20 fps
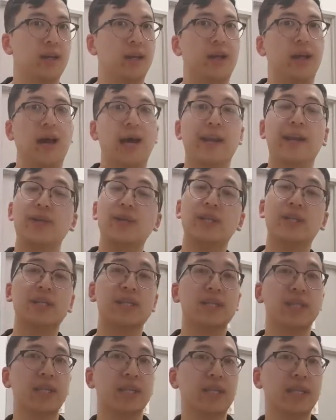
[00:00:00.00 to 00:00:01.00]
I don't
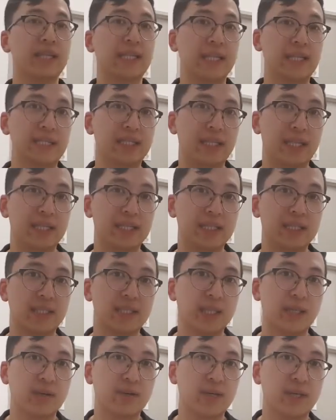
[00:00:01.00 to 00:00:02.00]
necessarily think that's
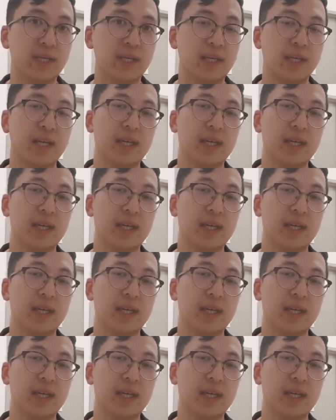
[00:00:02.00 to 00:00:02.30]
necessary.